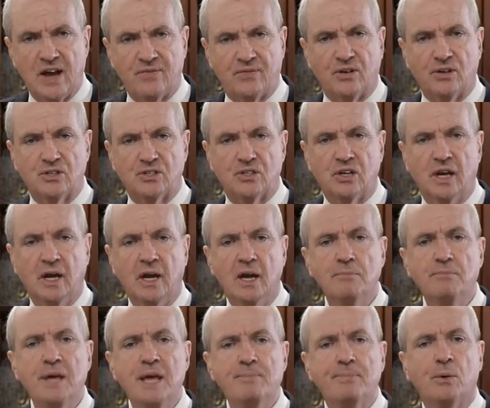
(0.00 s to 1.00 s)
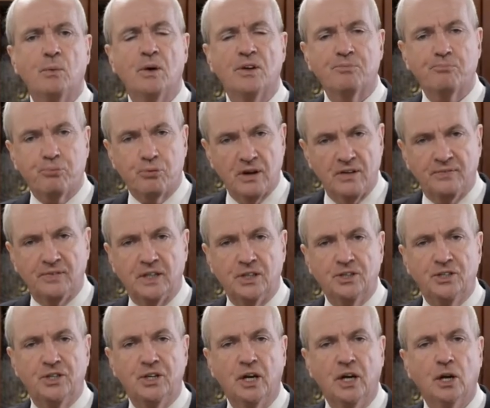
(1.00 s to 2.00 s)
efforts. People with
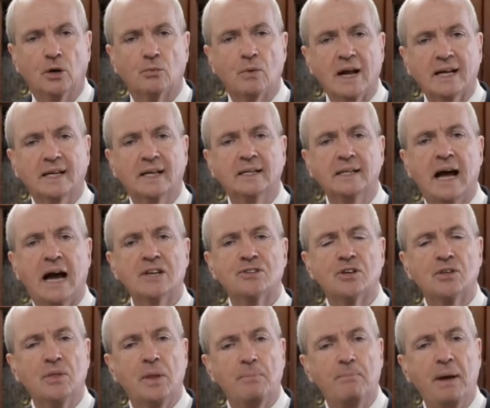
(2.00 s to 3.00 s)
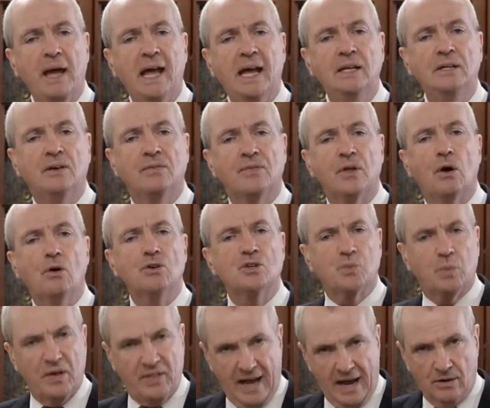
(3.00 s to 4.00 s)
privilege recognizing the pain of
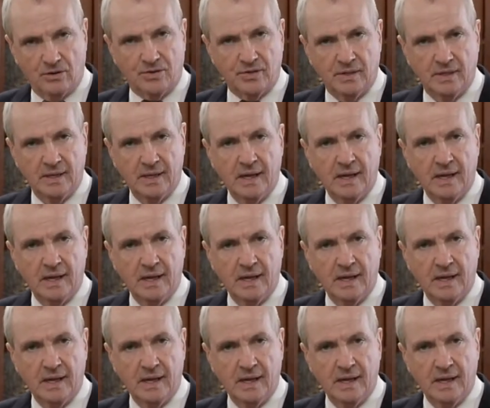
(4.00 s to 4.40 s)
those without,